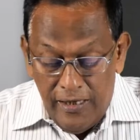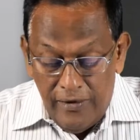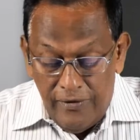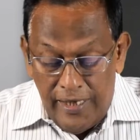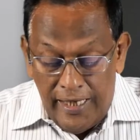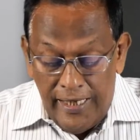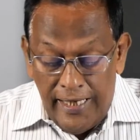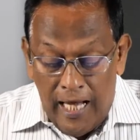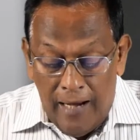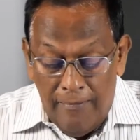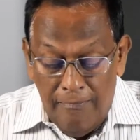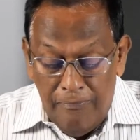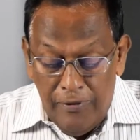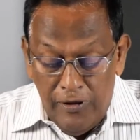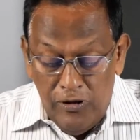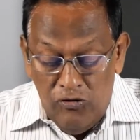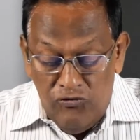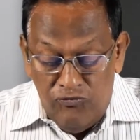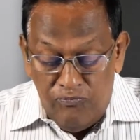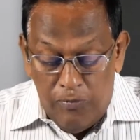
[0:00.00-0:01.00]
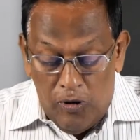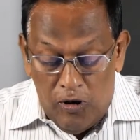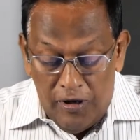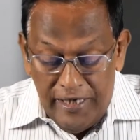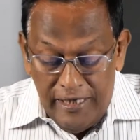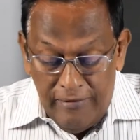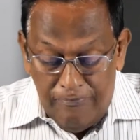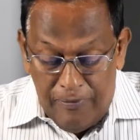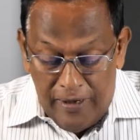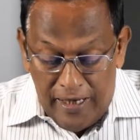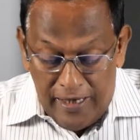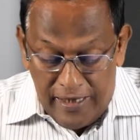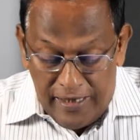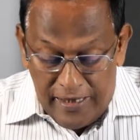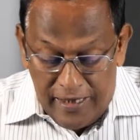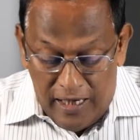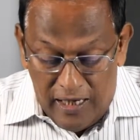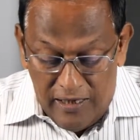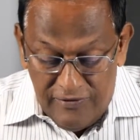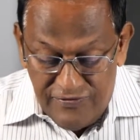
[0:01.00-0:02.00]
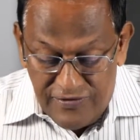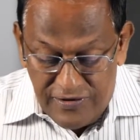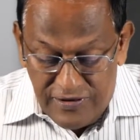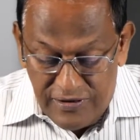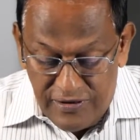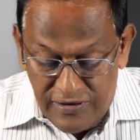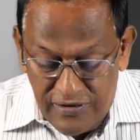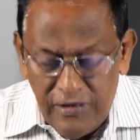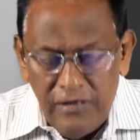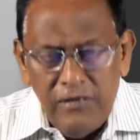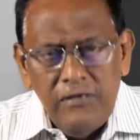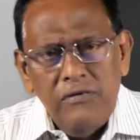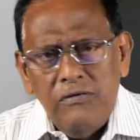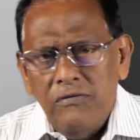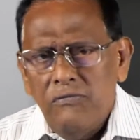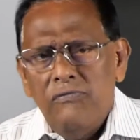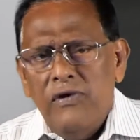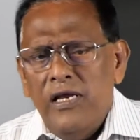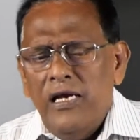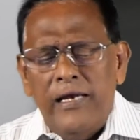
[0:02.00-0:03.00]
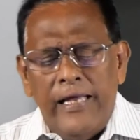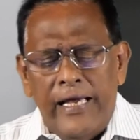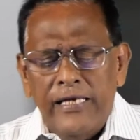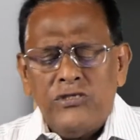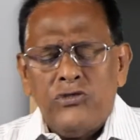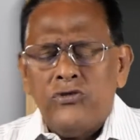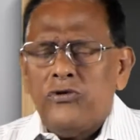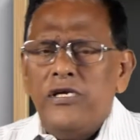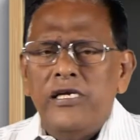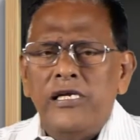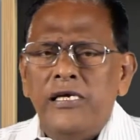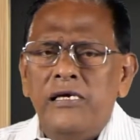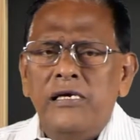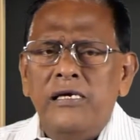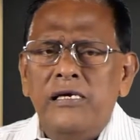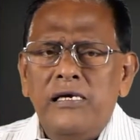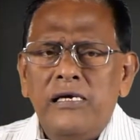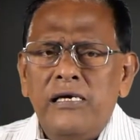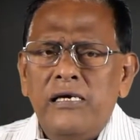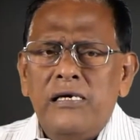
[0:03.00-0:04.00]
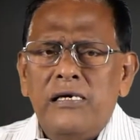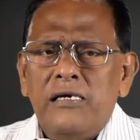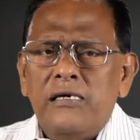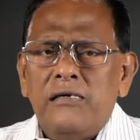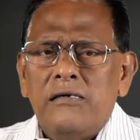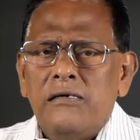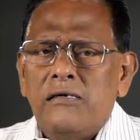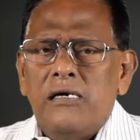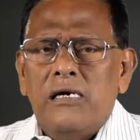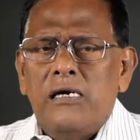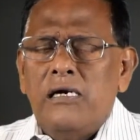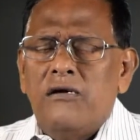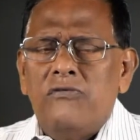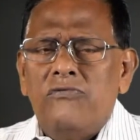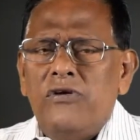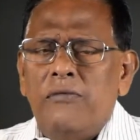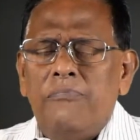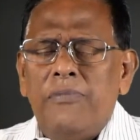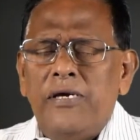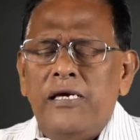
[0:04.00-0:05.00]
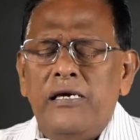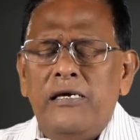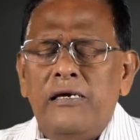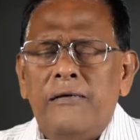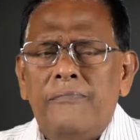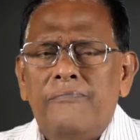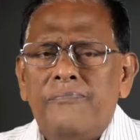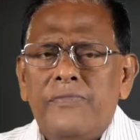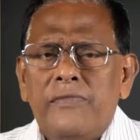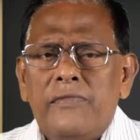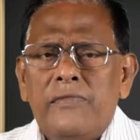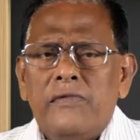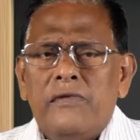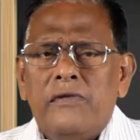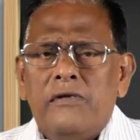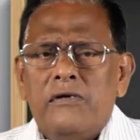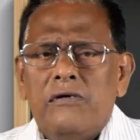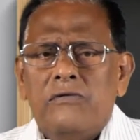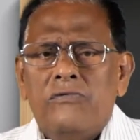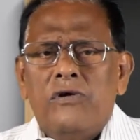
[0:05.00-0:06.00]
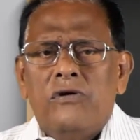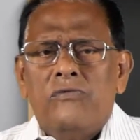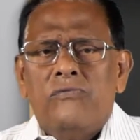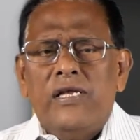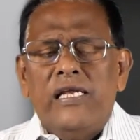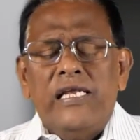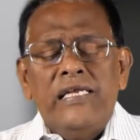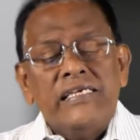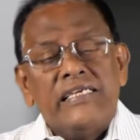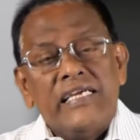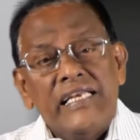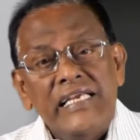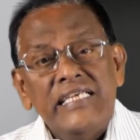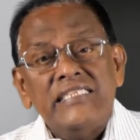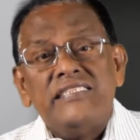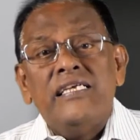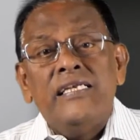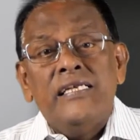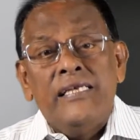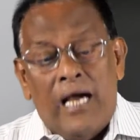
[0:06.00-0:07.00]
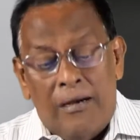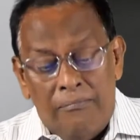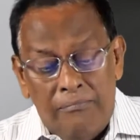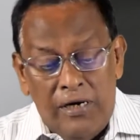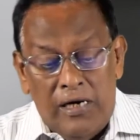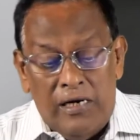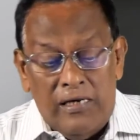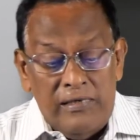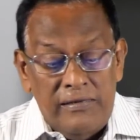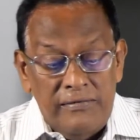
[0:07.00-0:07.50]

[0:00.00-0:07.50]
the number of body paragraphs will naturally will increase in number.